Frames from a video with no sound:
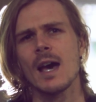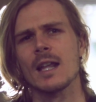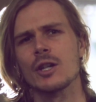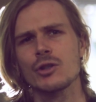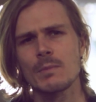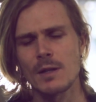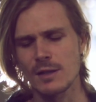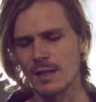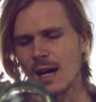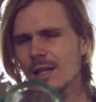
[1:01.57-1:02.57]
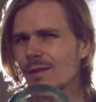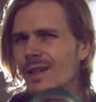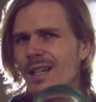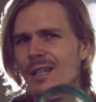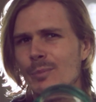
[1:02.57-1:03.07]
And I assume the size
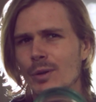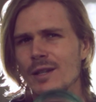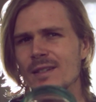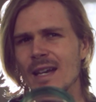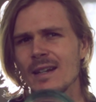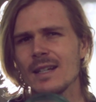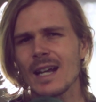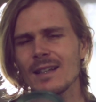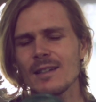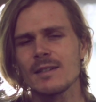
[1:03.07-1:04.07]
of it is pretty standard, at least